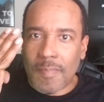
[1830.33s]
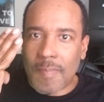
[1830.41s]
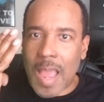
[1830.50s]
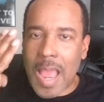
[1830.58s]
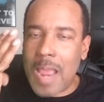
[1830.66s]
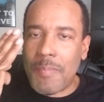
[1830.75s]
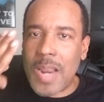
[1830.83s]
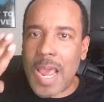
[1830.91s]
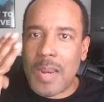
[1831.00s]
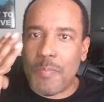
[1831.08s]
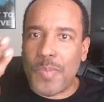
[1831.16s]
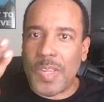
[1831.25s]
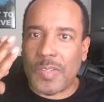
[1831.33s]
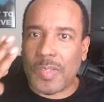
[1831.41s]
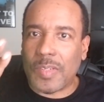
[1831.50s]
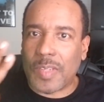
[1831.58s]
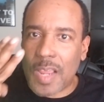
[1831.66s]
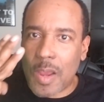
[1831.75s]
I'm not in
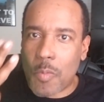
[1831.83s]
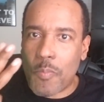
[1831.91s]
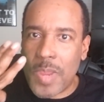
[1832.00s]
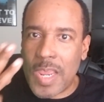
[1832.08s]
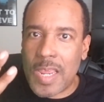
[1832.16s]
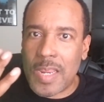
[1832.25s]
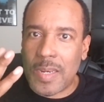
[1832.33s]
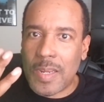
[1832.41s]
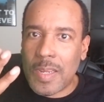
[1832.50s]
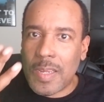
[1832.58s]
business to help men